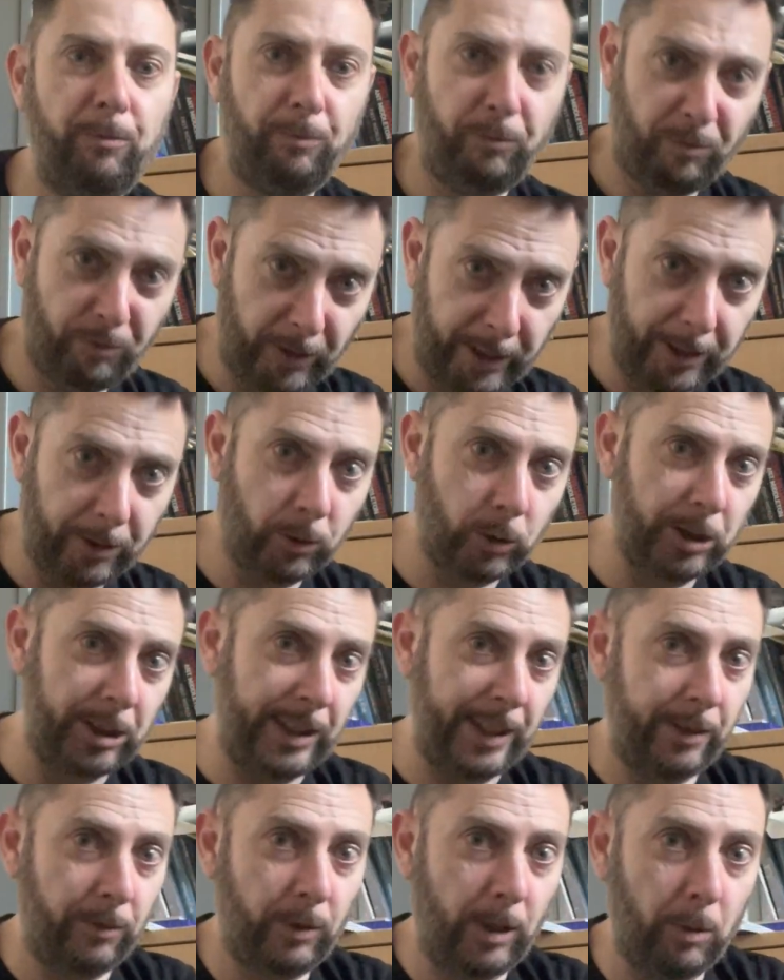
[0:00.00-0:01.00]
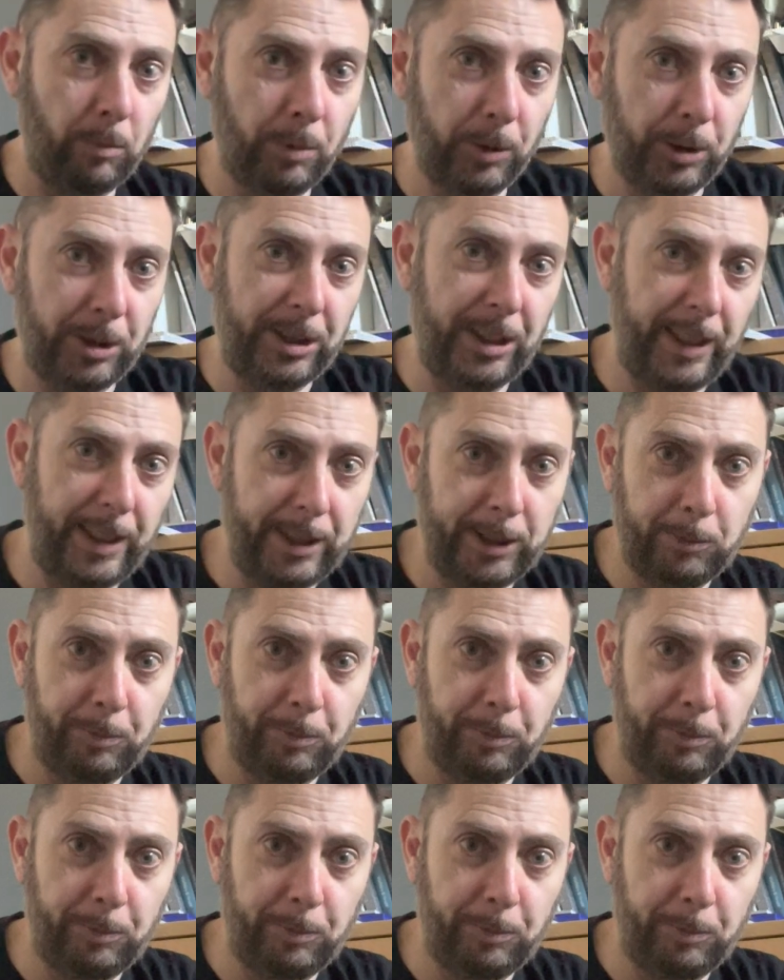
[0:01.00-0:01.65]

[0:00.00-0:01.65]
feels and how robust it is,